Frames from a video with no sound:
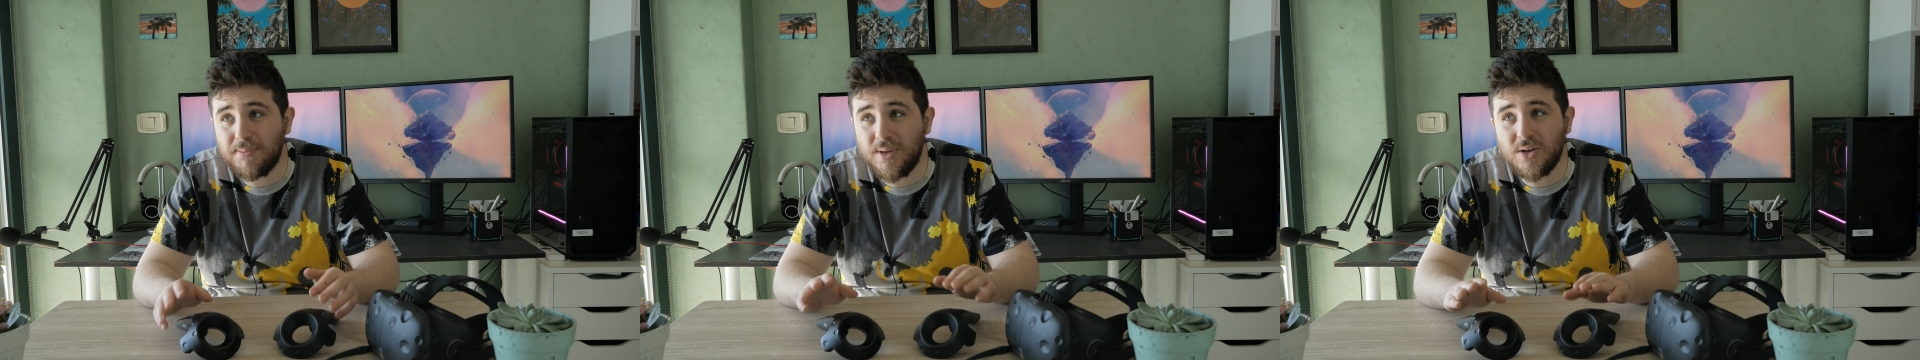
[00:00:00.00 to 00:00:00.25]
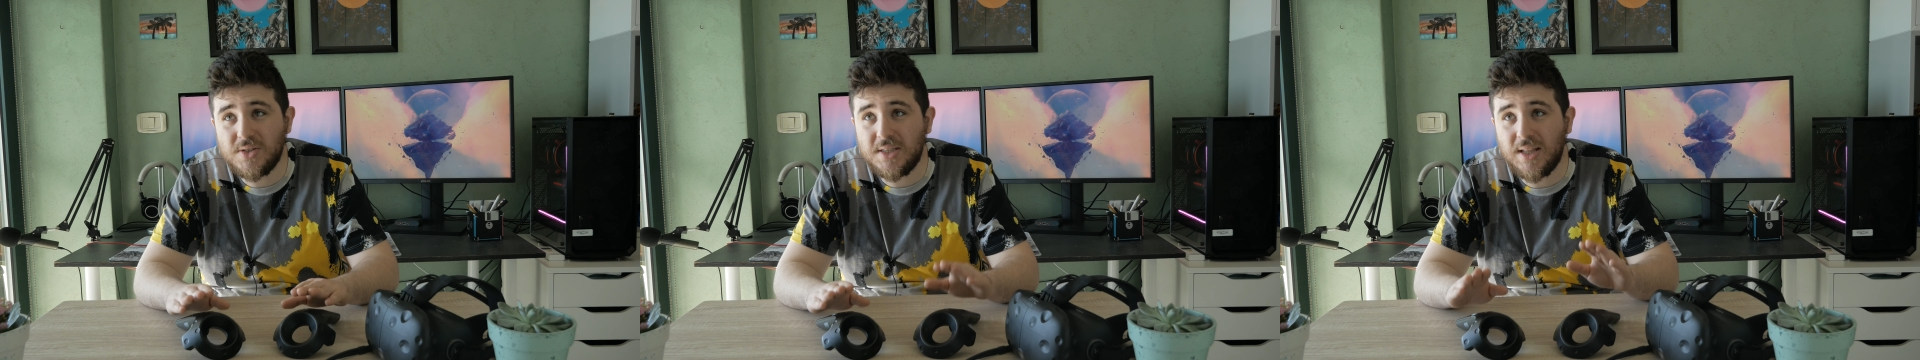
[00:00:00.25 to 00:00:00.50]

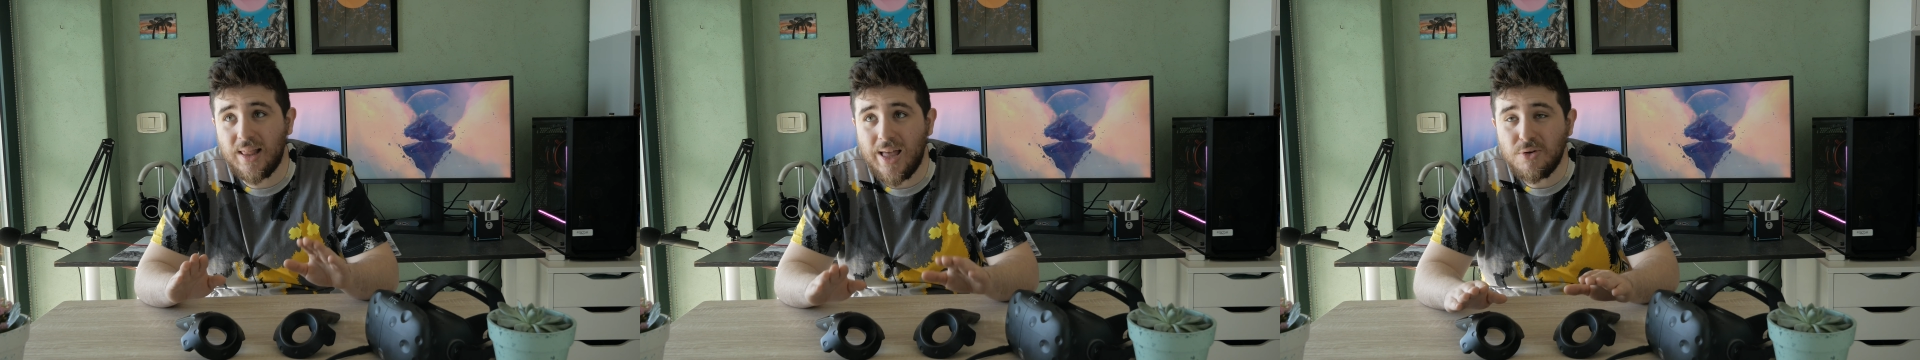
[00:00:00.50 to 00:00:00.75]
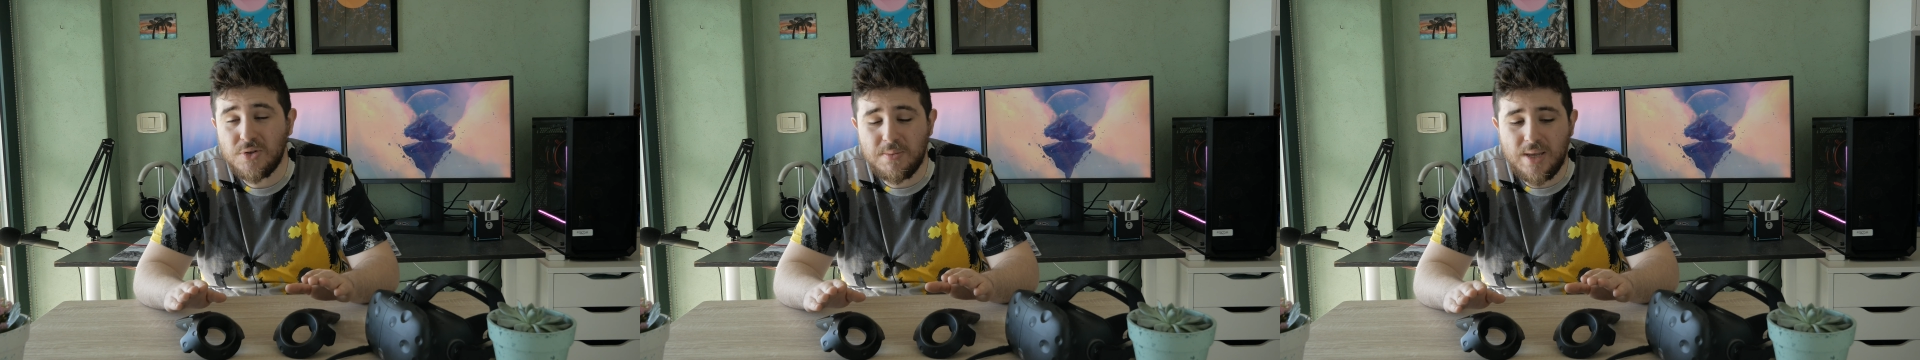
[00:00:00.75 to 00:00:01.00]
Because it
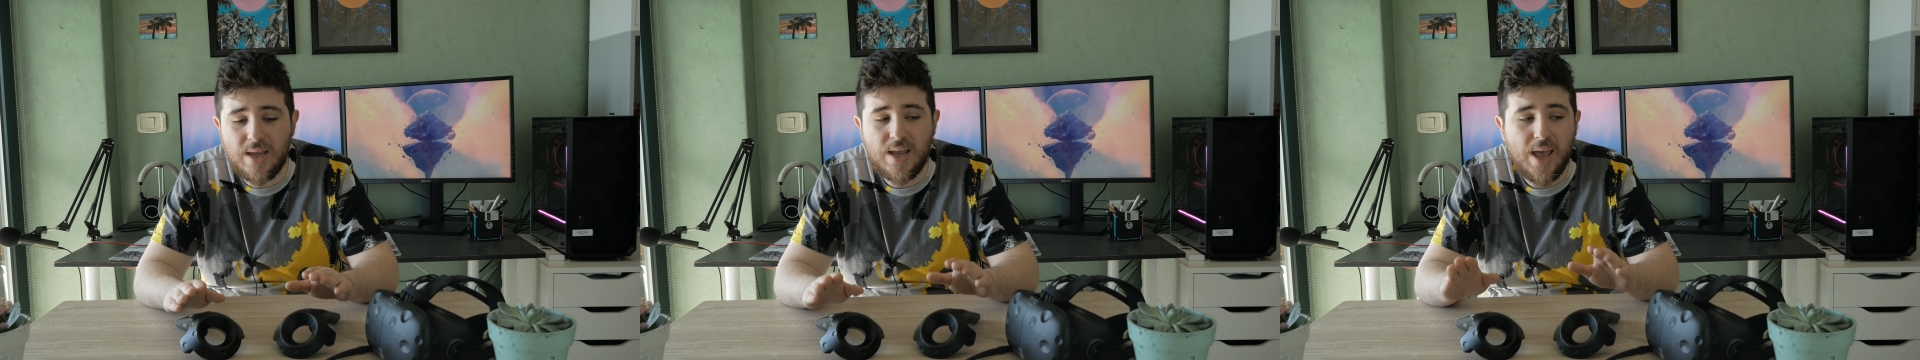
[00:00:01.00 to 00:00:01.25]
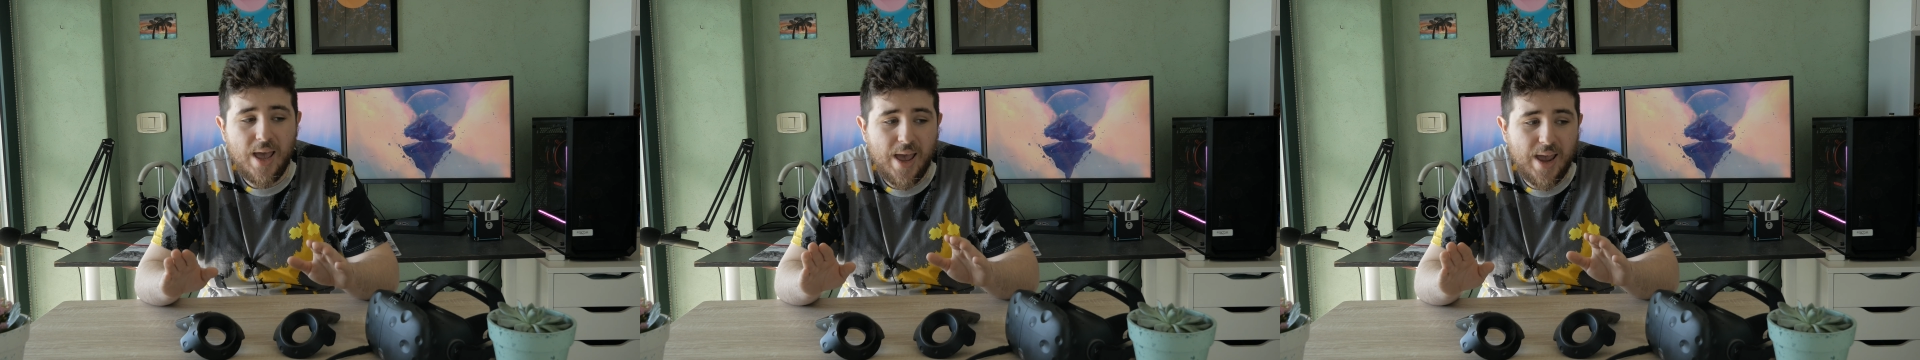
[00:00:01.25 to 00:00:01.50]
allows
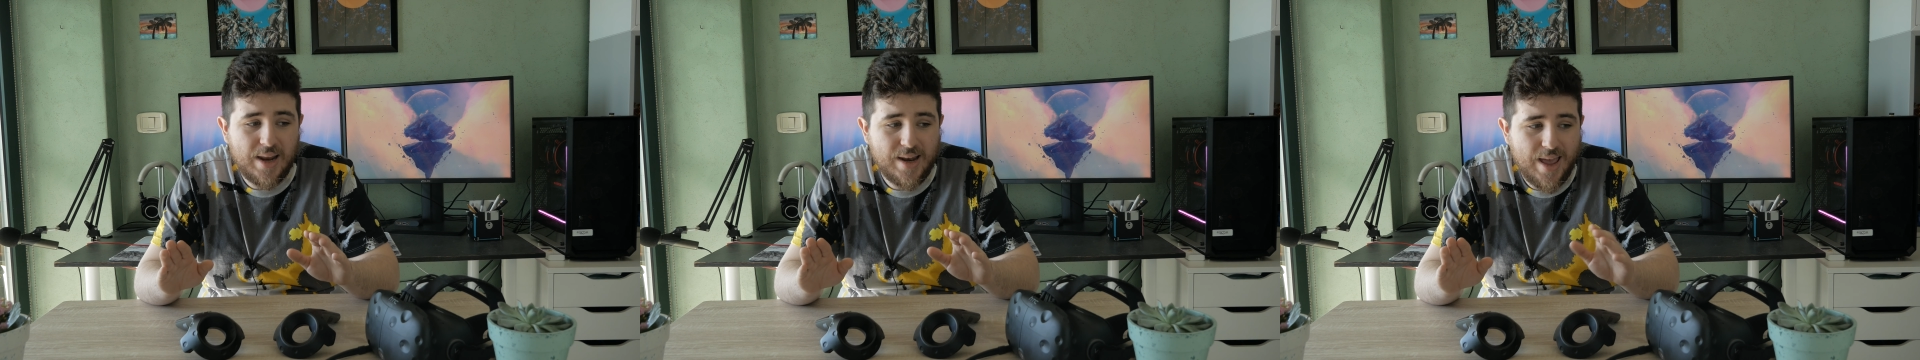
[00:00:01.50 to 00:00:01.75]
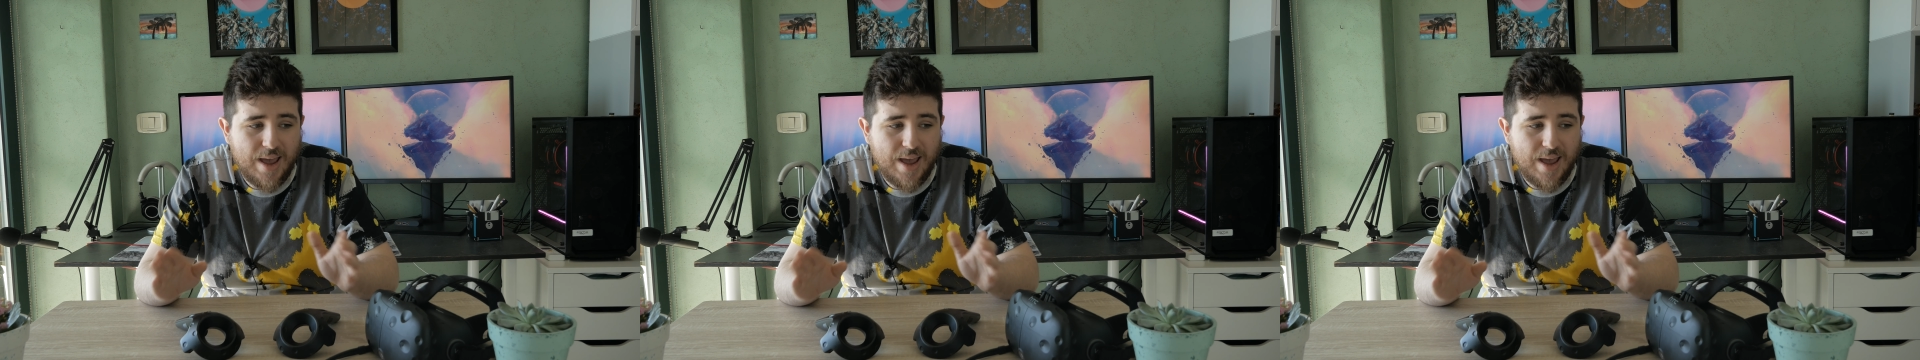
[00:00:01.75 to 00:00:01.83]
me and